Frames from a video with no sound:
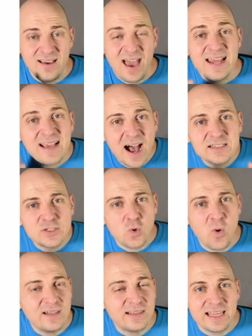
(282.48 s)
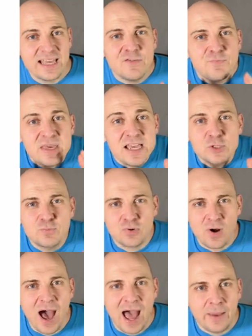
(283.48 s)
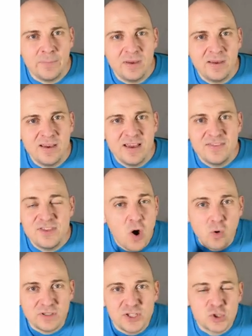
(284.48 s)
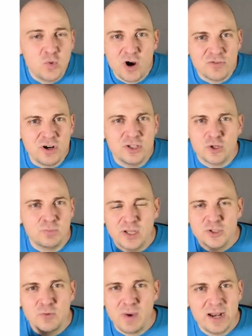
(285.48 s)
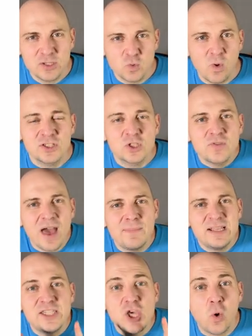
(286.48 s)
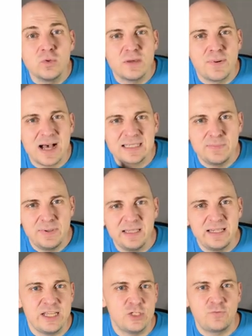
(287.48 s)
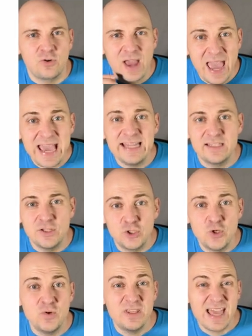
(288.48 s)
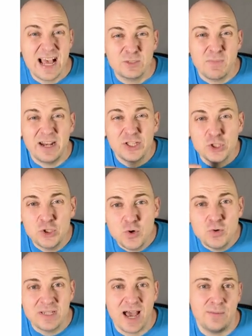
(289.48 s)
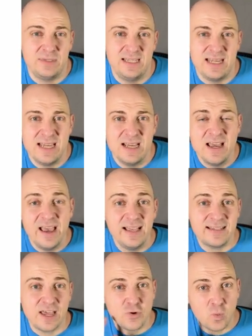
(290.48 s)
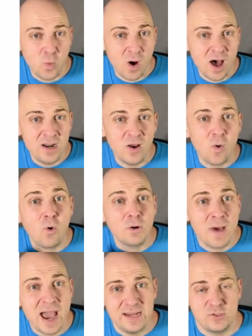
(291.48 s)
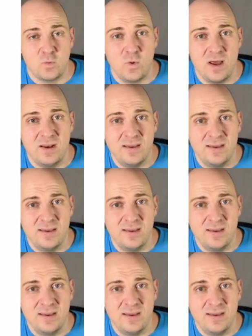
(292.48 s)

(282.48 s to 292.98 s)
and consequently, if p is prime, the only square roots are plus or minus 1, so that means the only possibilities for a to the 2 to the s minus 2 times d is either 1 or minus 1.